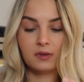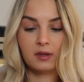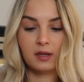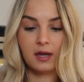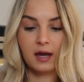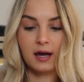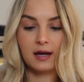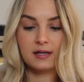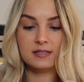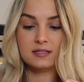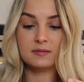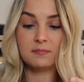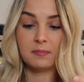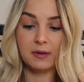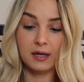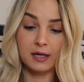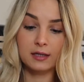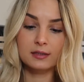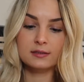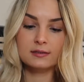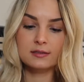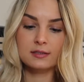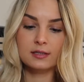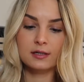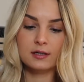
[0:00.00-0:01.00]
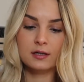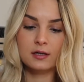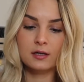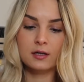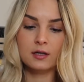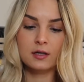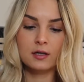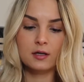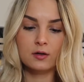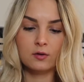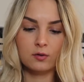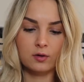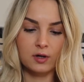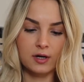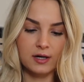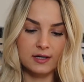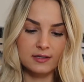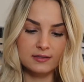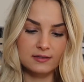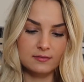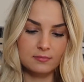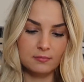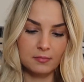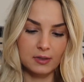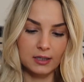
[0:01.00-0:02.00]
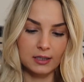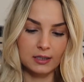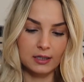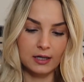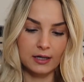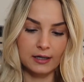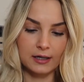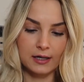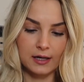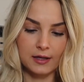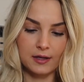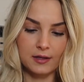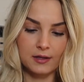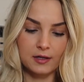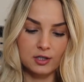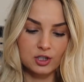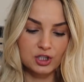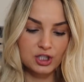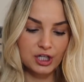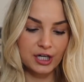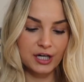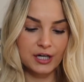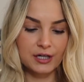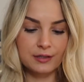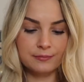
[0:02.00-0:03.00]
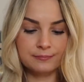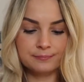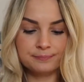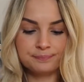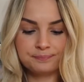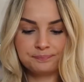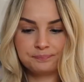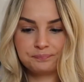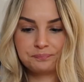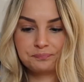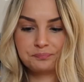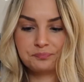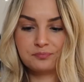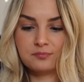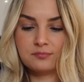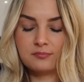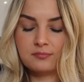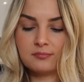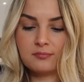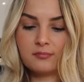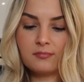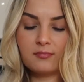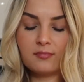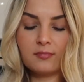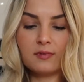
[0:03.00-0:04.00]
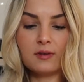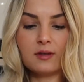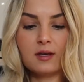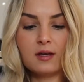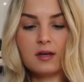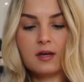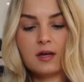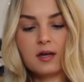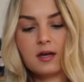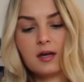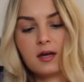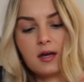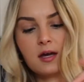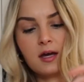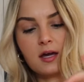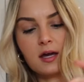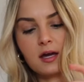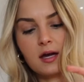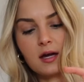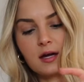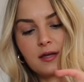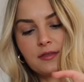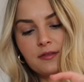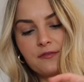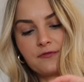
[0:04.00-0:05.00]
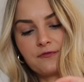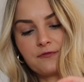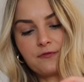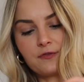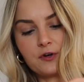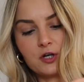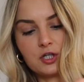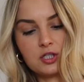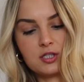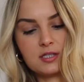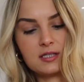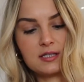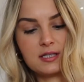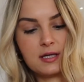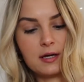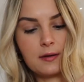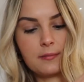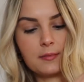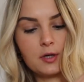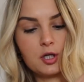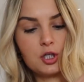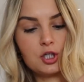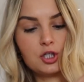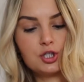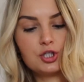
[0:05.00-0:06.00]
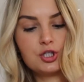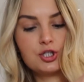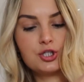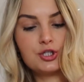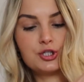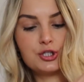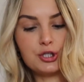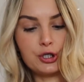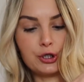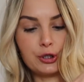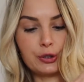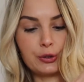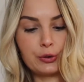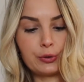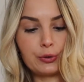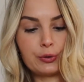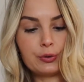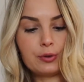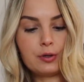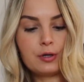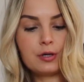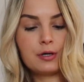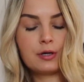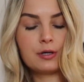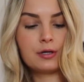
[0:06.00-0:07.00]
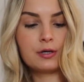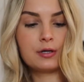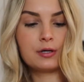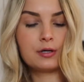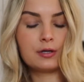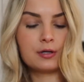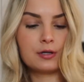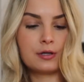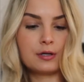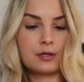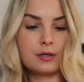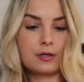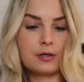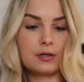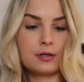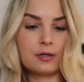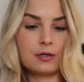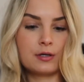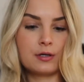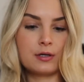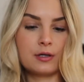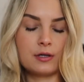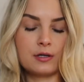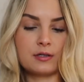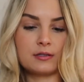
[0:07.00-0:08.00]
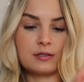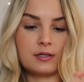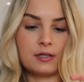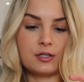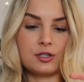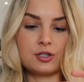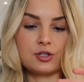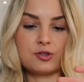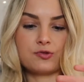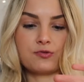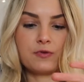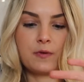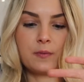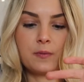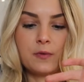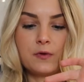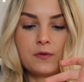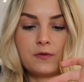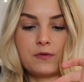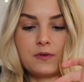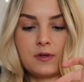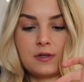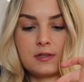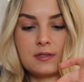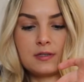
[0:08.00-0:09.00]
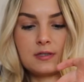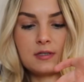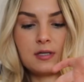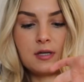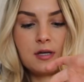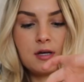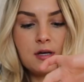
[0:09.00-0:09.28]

as meat, or as meat I got chicken. And the first thing I'm gonna do is I'll just remove this